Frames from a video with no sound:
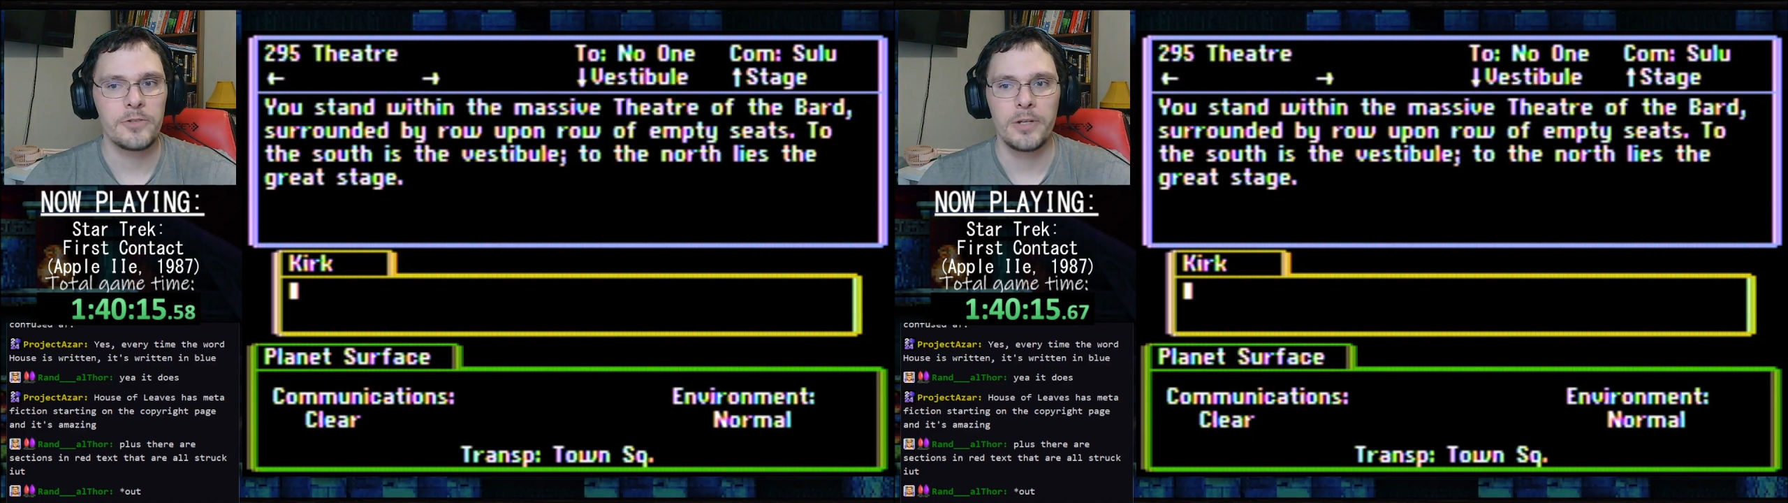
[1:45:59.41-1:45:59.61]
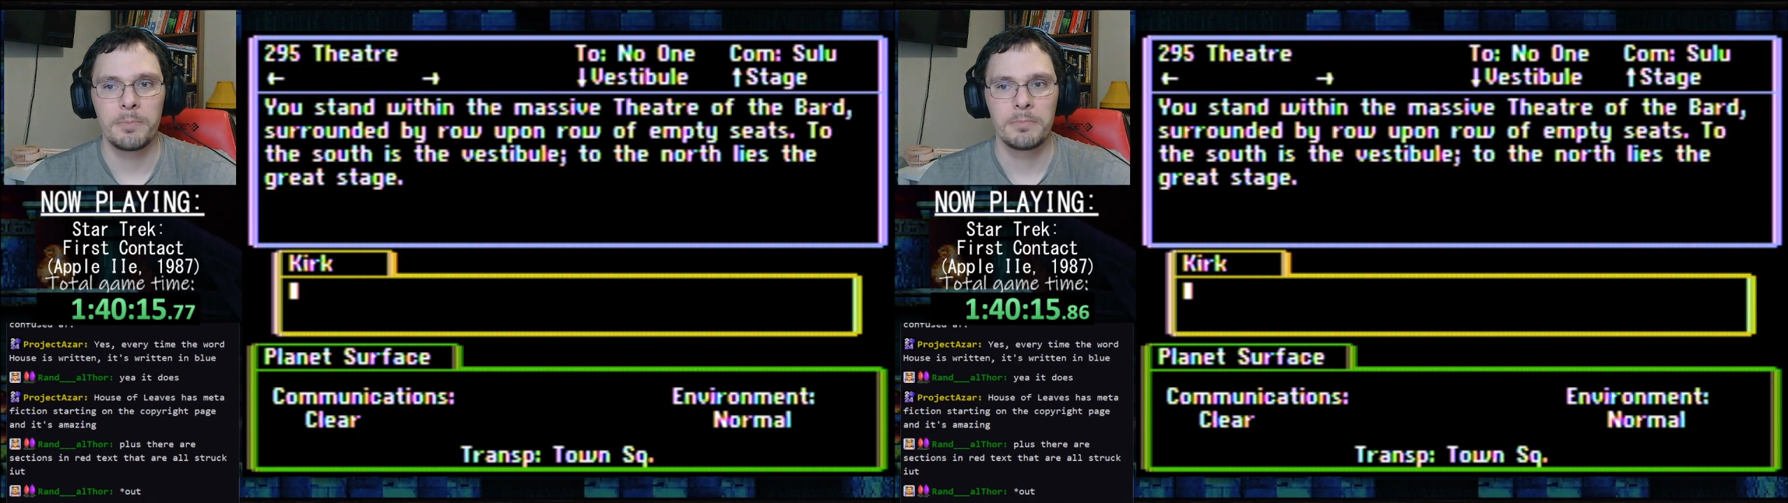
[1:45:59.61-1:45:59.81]

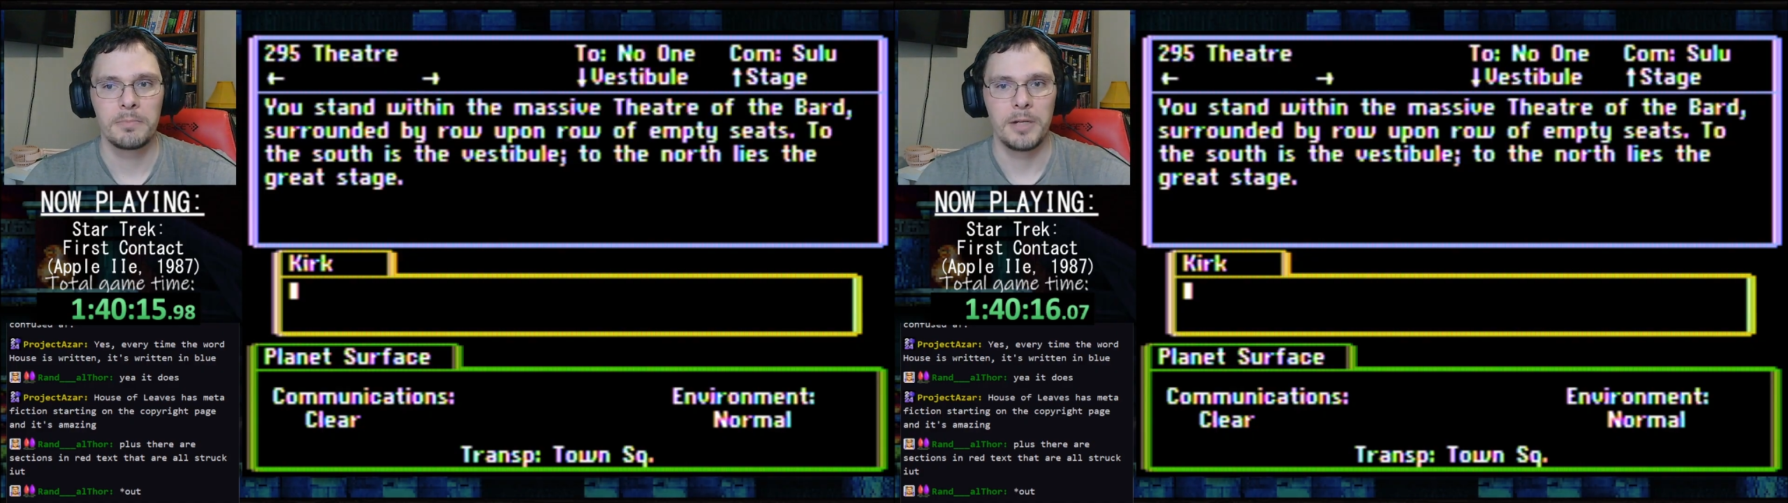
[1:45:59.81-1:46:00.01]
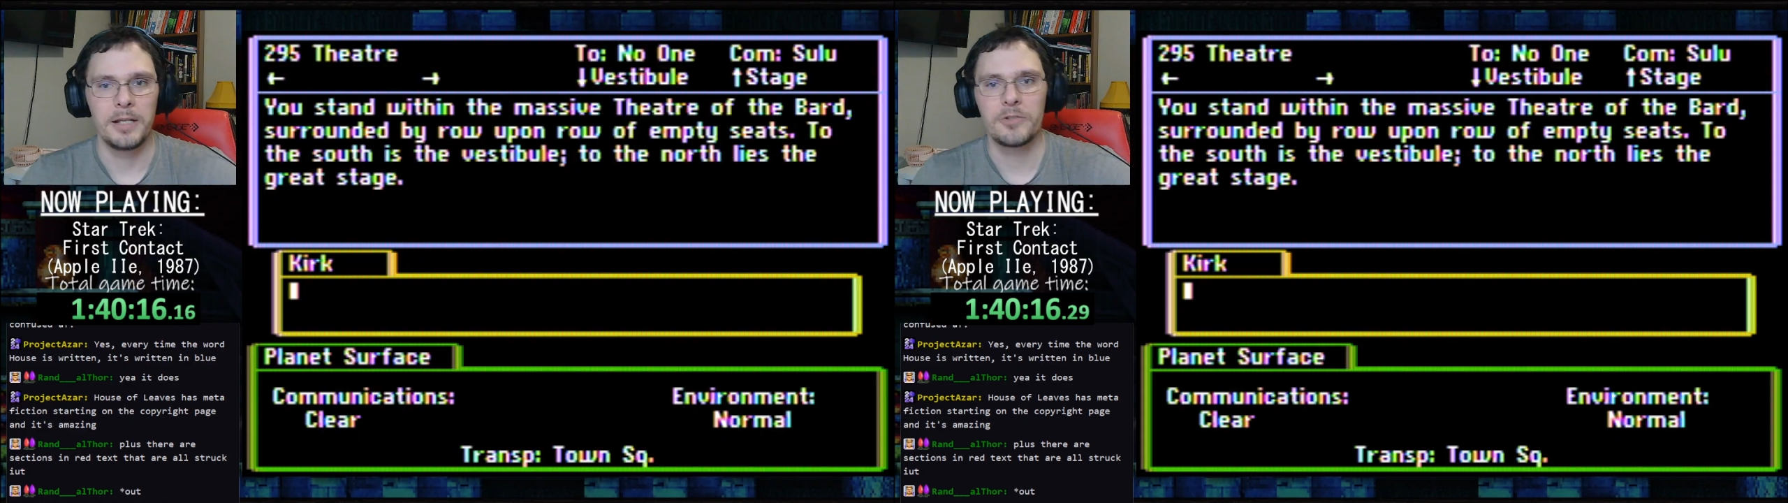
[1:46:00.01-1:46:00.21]

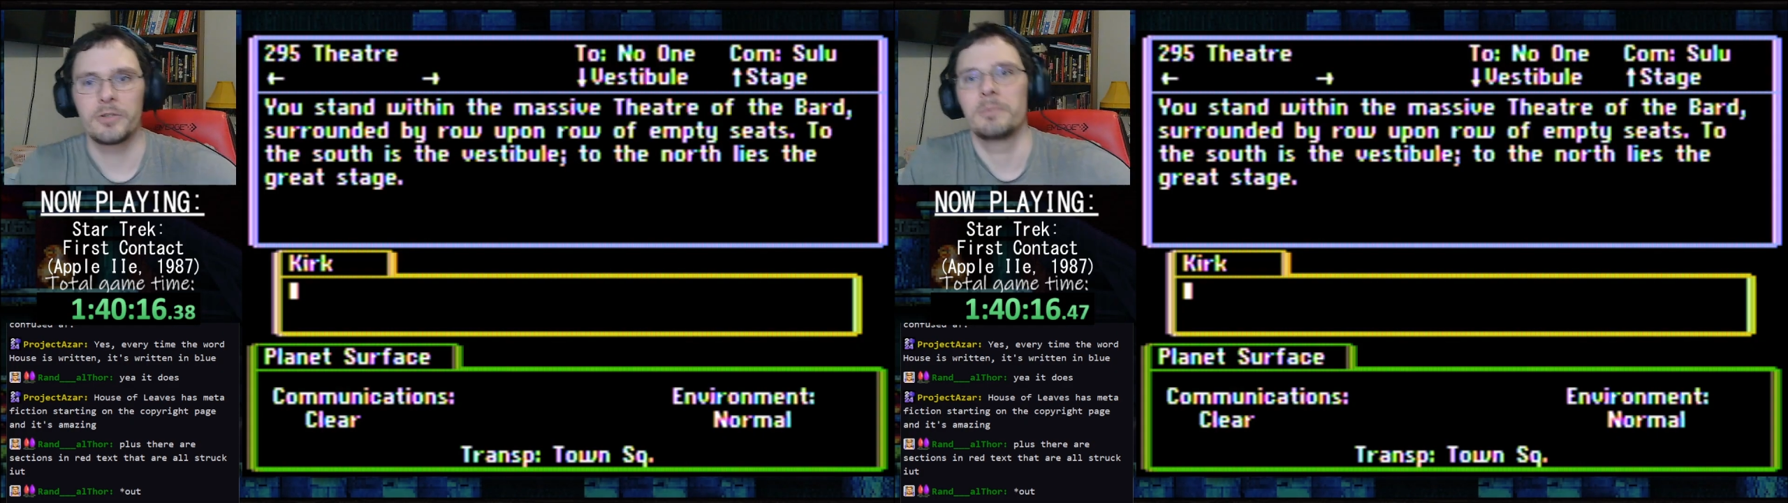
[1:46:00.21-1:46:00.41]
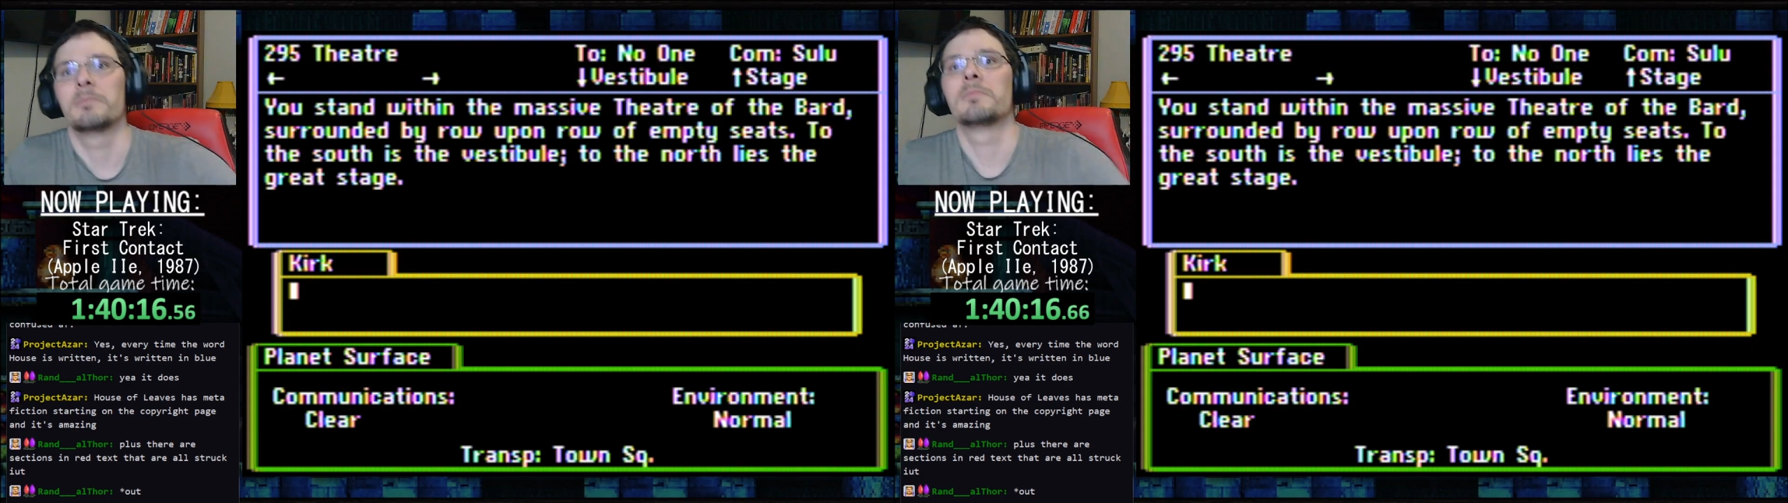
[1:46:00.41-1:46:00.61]

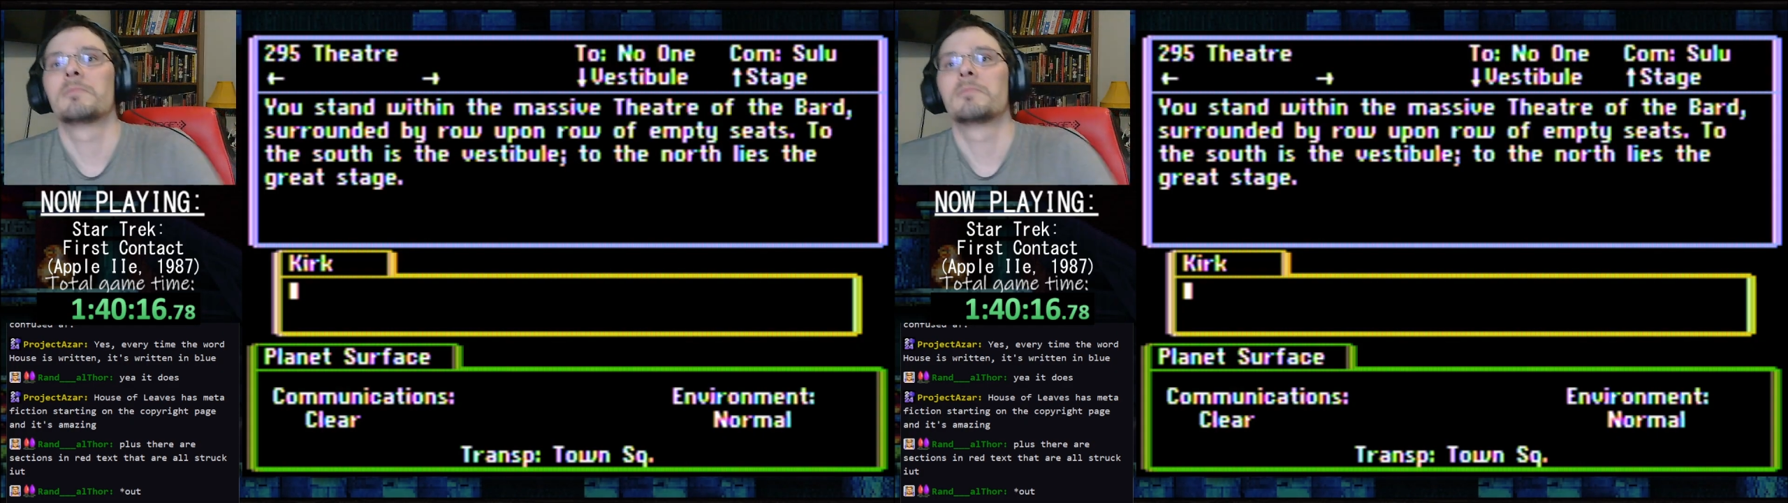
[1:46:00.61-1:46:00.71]
cream